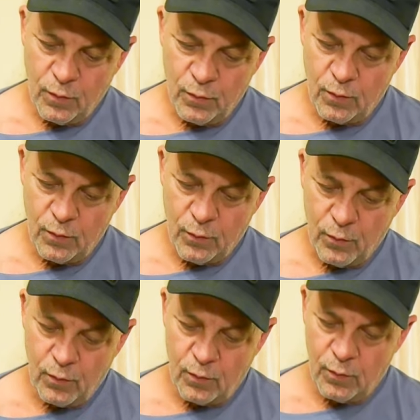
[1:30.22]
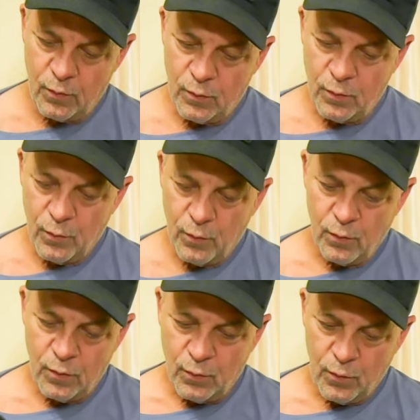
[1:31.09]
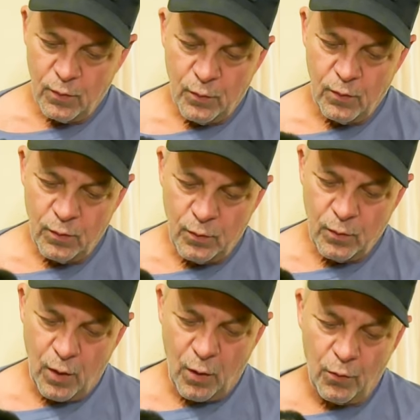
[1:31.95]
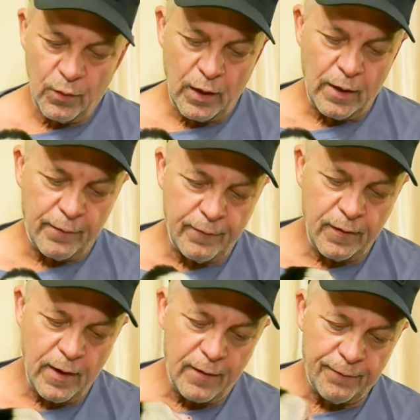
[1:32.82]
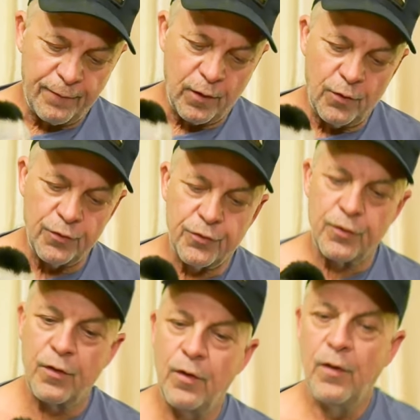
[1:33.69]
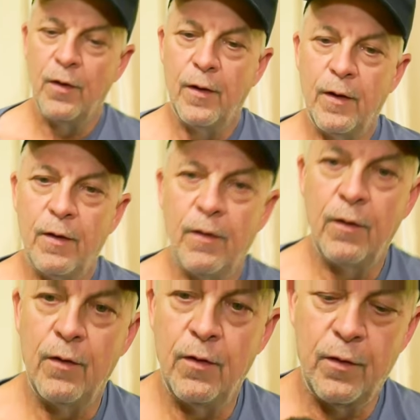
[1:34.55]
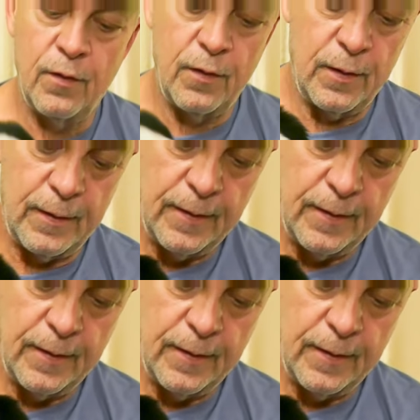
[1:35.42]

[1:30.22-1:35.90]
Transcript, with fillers: What is that, Lillian? Oh, Did you get letter something? First. Letter first, okay.